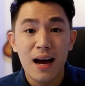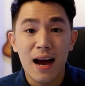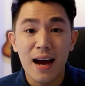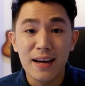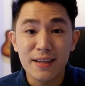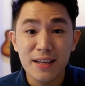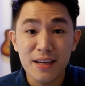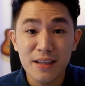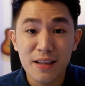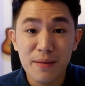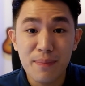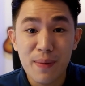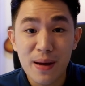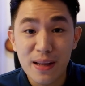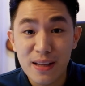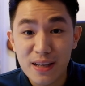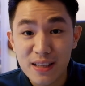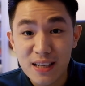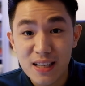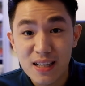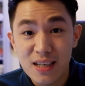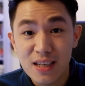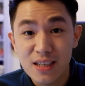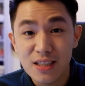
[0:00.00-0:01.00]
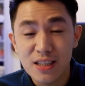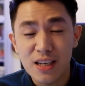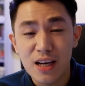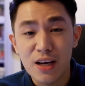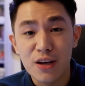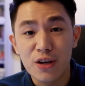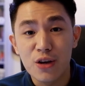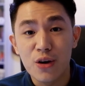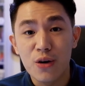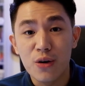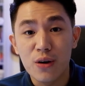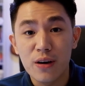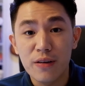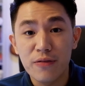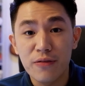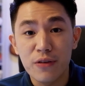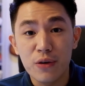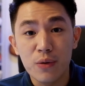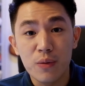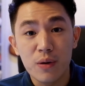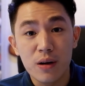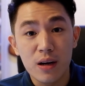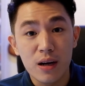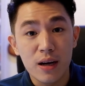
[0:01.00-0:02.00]
I think depende talaga sa inyo if
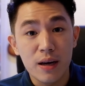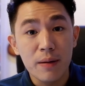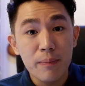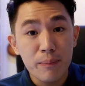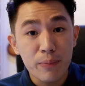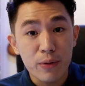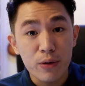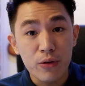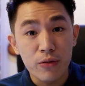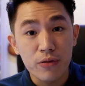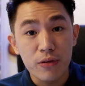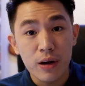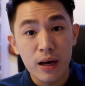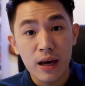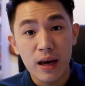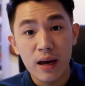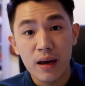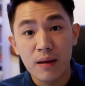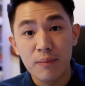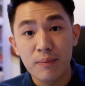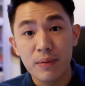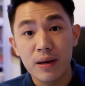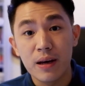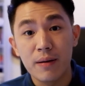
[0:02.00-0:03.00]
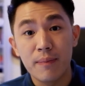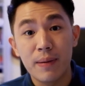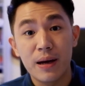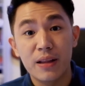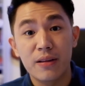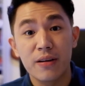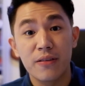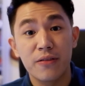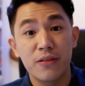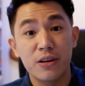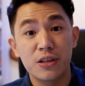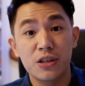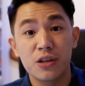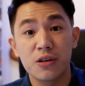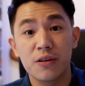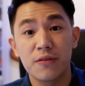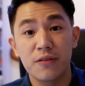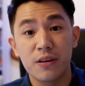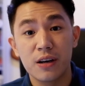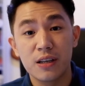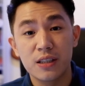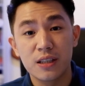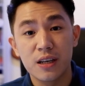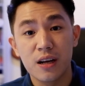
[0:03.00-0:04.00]
you wanna improve and be a better version
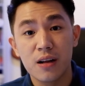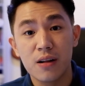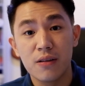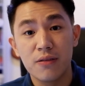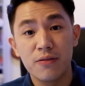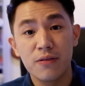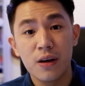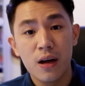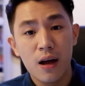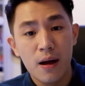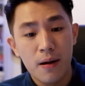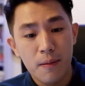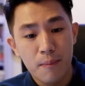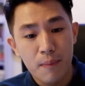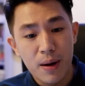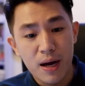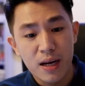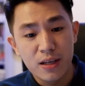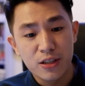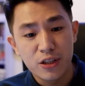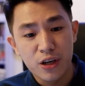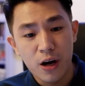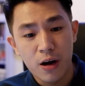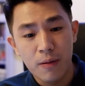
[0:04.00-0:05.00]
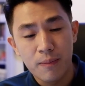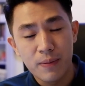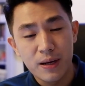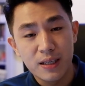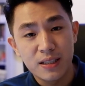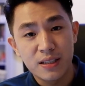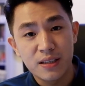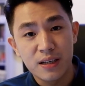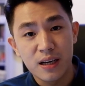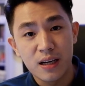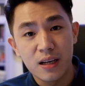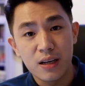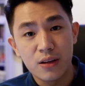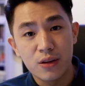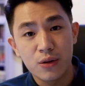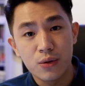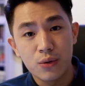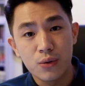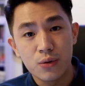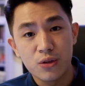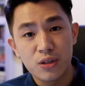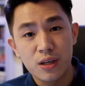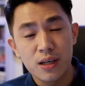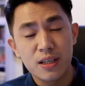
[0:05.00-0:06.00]
of yourself. My job is really
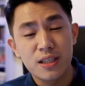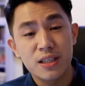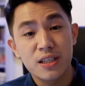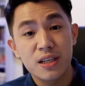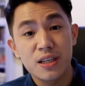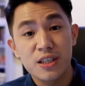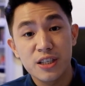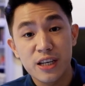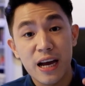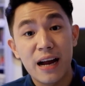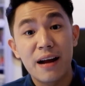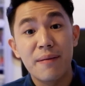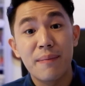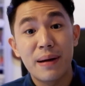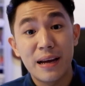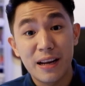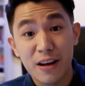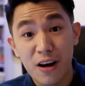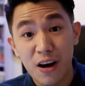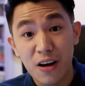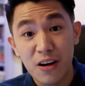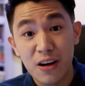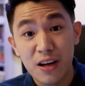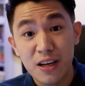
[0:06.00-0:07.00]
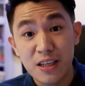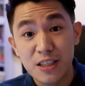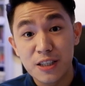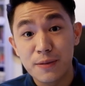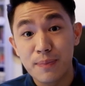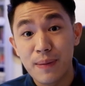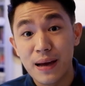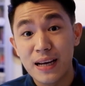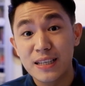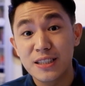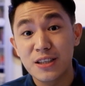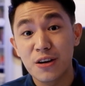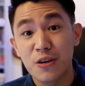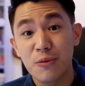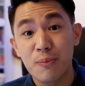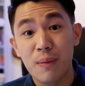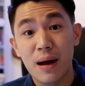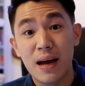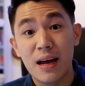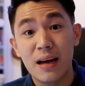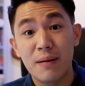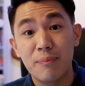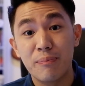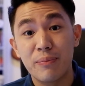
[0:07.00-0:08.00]
to just share my knowledge based on
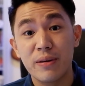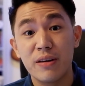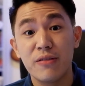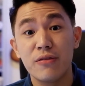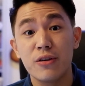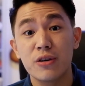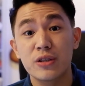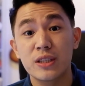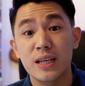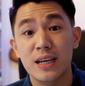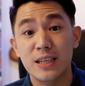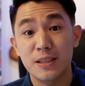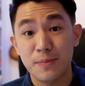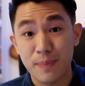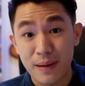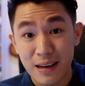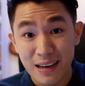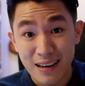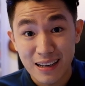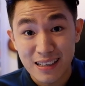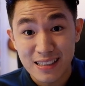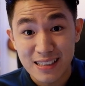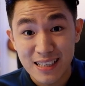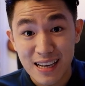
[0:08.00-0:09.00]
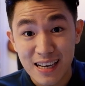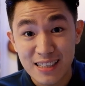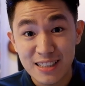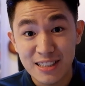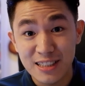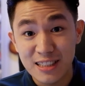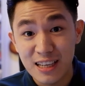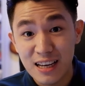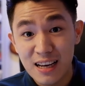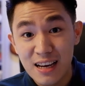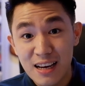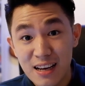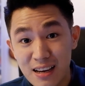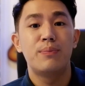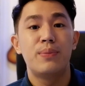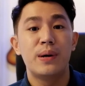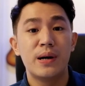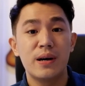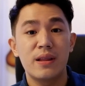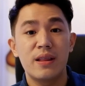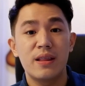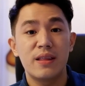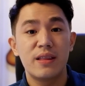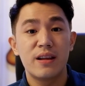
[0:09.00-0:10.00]
my previous experiences.
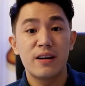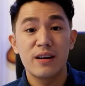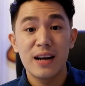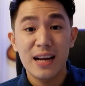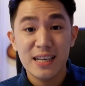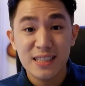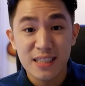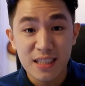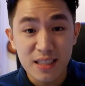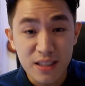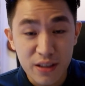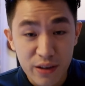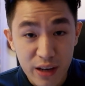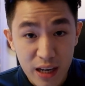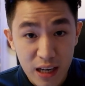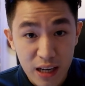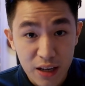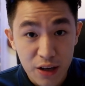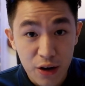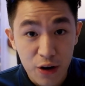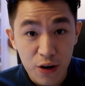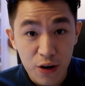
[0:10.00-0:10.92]
But the rest is really